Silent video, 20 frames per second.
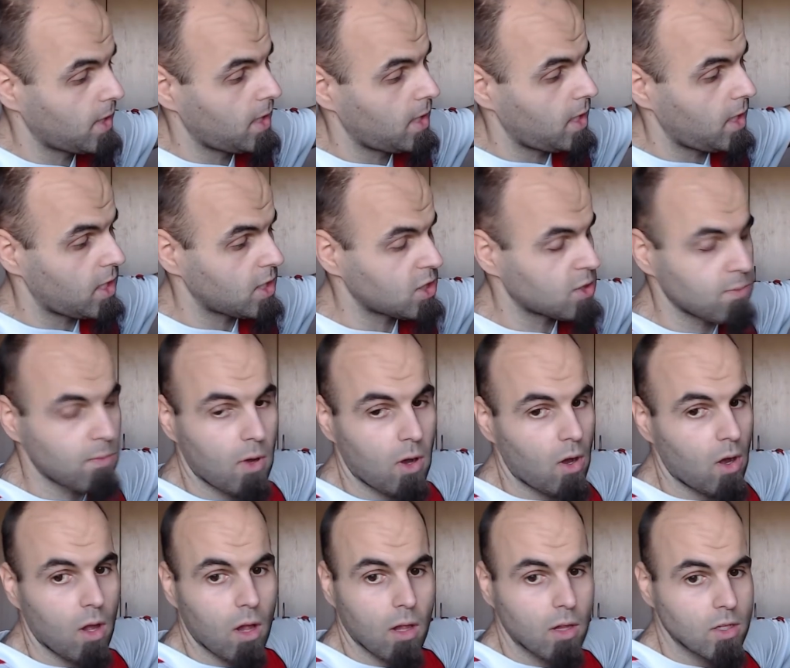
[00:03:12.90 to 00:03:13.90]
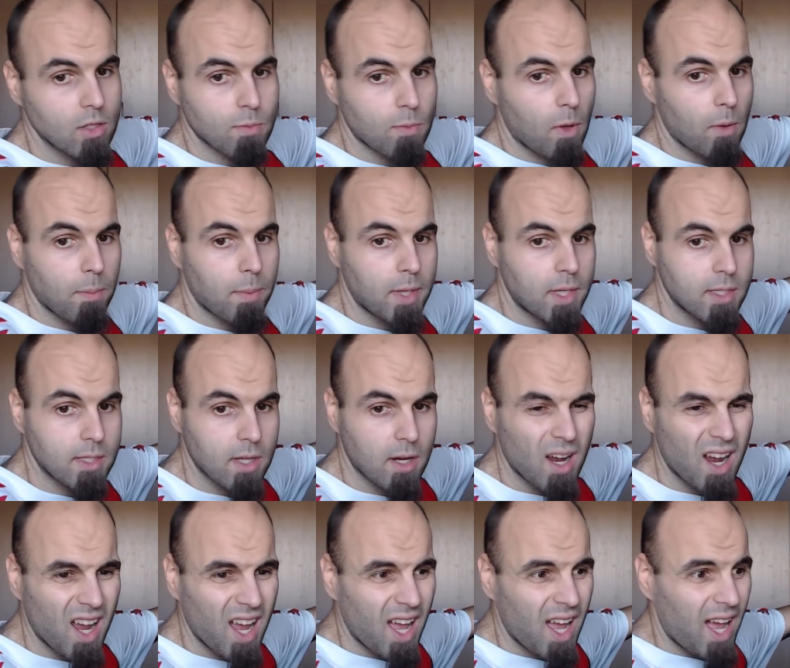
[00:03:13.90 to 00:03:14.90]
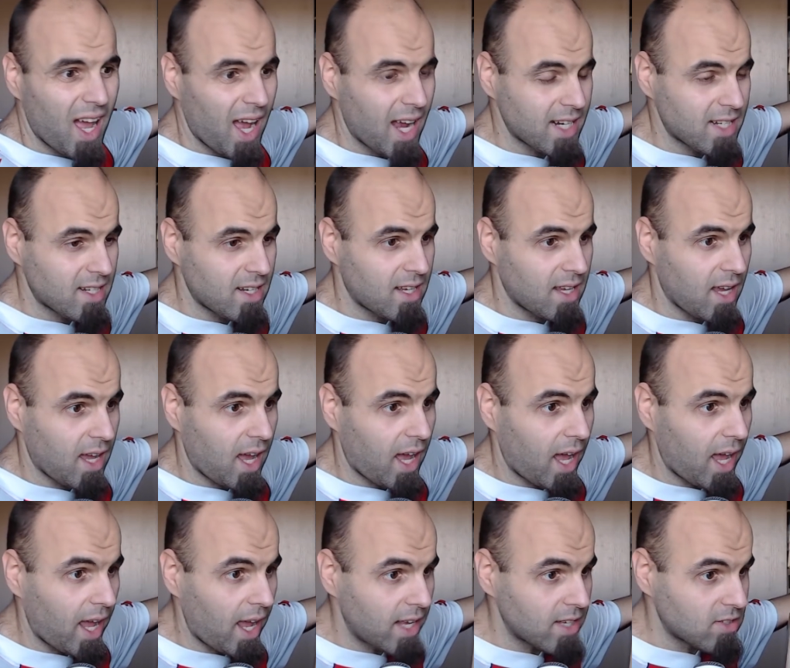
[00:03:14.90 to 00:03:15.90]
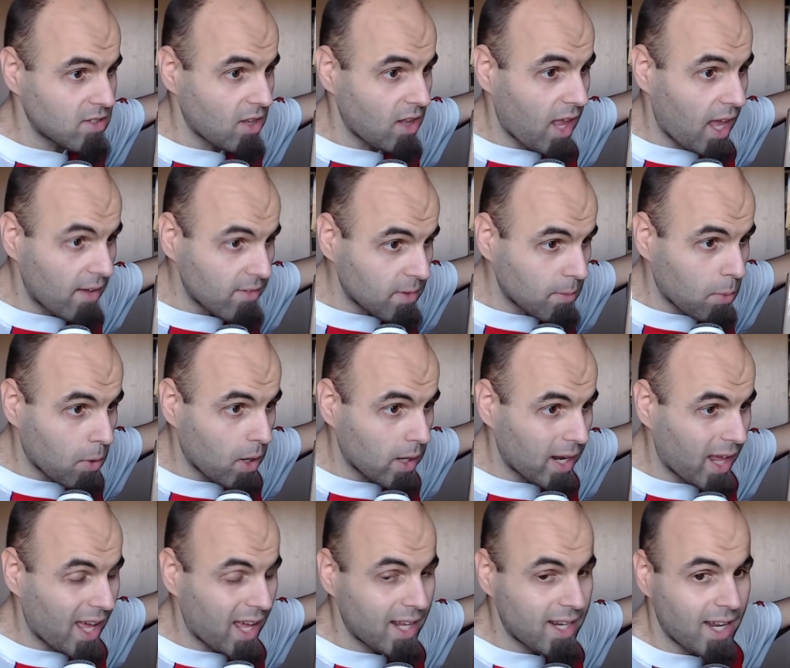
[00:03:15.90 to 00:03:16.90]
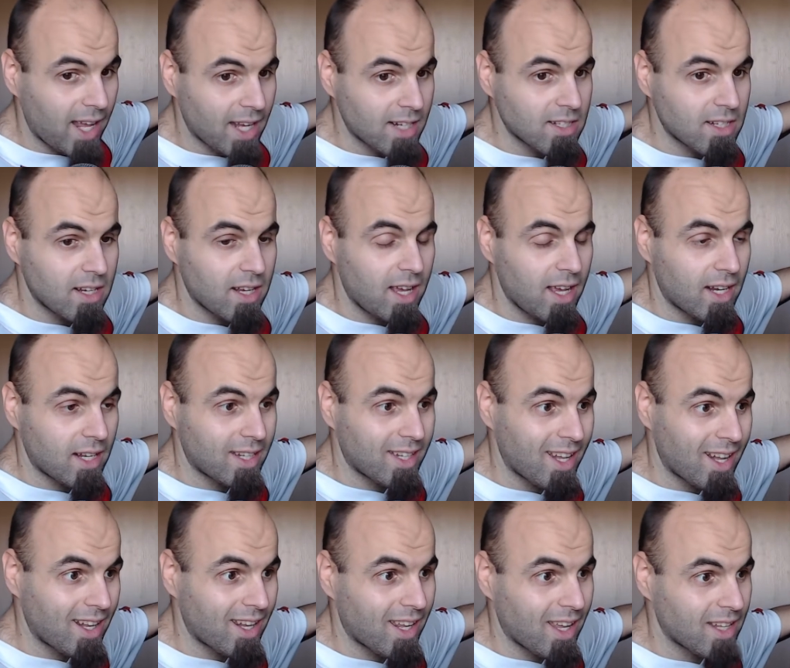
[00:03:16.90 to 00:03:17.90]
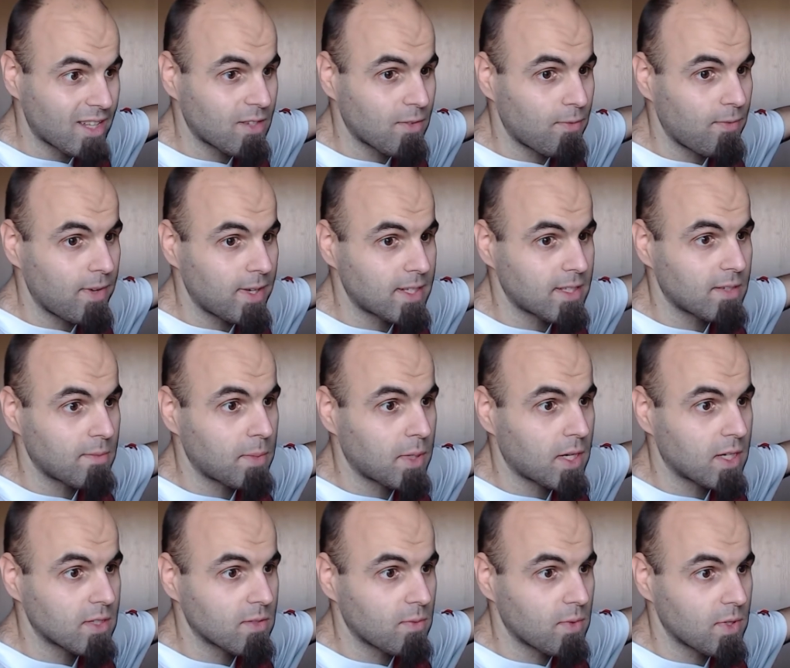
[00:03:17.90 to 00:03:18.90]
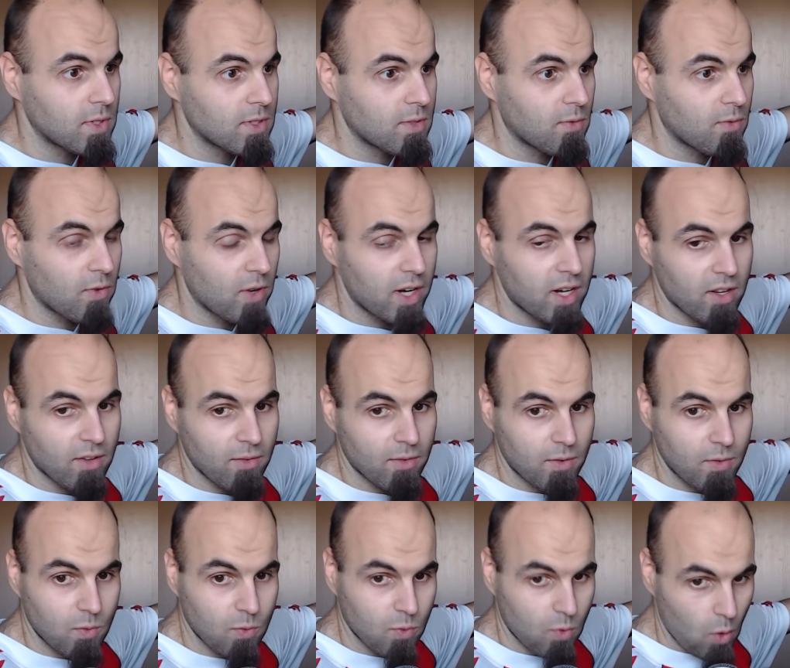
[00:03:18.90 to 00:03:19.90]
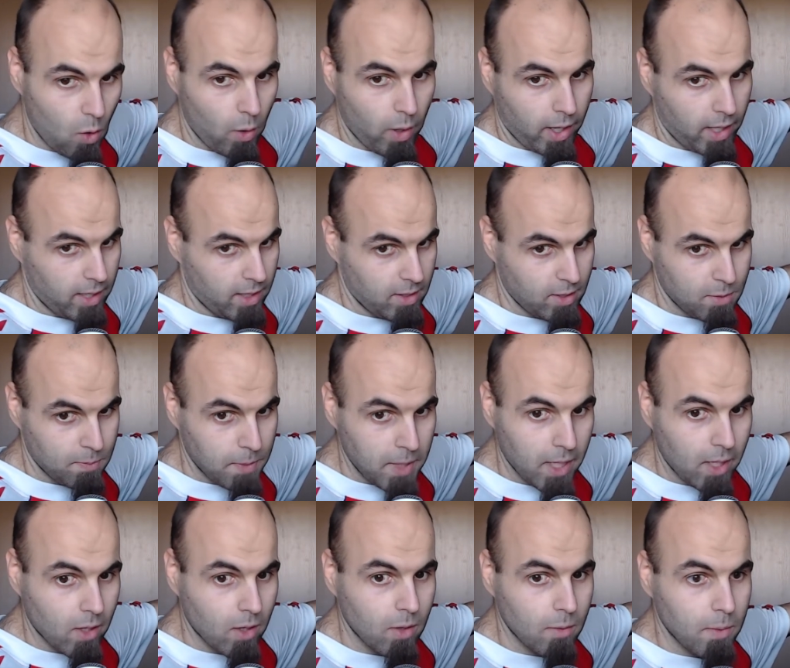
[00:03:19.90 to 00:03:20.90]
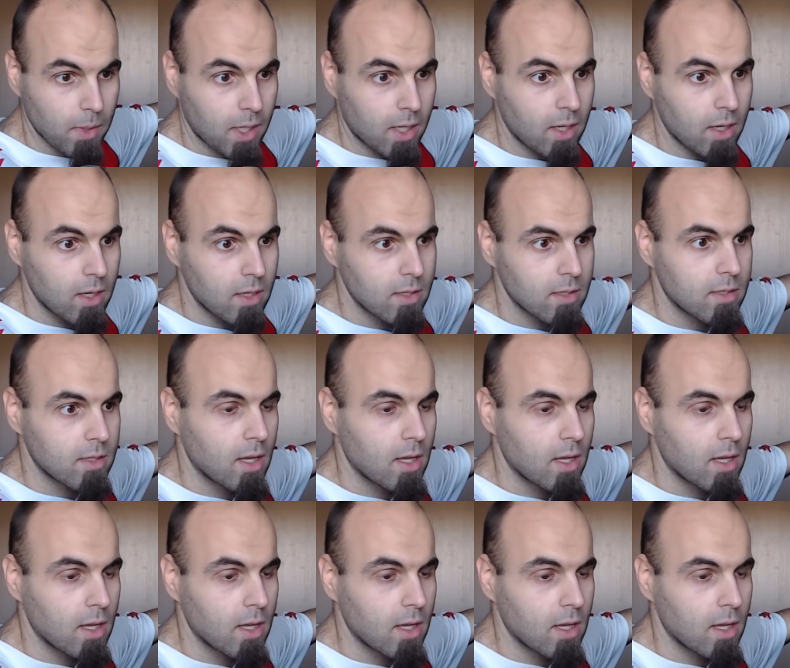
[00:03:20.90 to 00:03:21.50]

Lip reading: small piece here. Actually, I still have the part. I actually didn't get to fix it because I was afraid of ruining the speaker, because